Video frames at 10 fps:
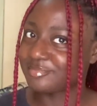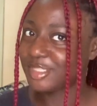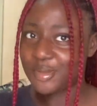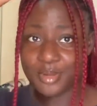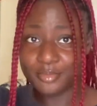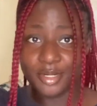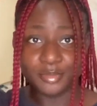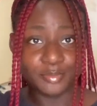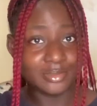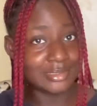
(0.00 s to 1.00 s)
Come and marry
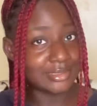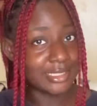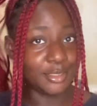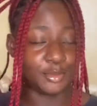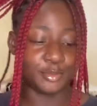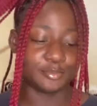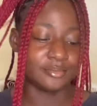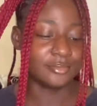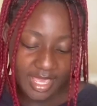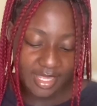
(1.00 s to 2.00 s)
me, please. Thank you.
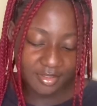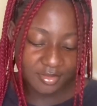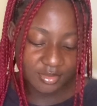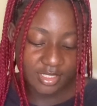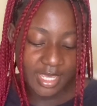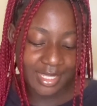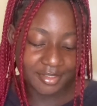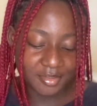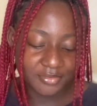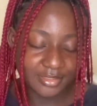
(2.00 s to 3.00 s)
Are you good at adding
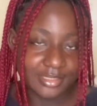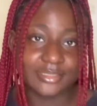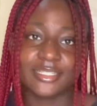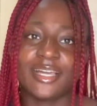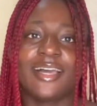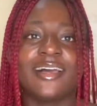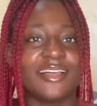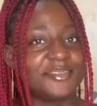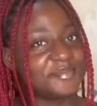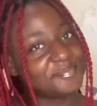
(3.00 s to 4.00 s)
your feelings?
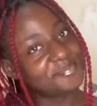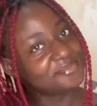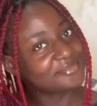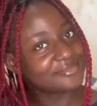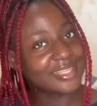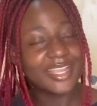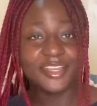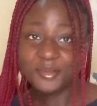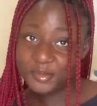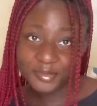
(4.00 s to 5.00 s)
Ha!
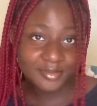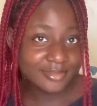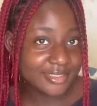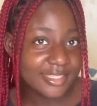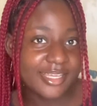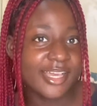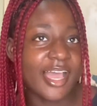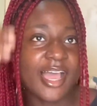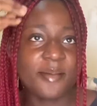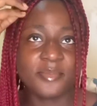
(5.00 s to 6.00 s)
No.
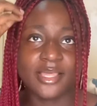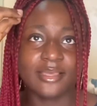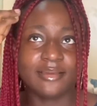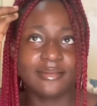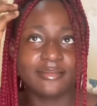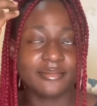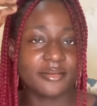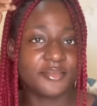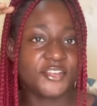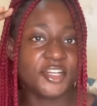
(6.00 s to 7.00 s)
I'm like,
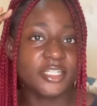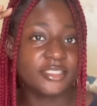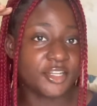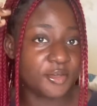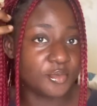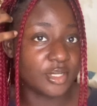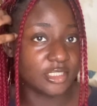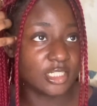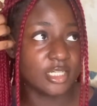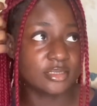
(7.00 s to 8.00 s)
very terrible at
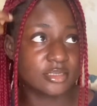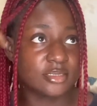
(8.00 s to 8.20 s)
that.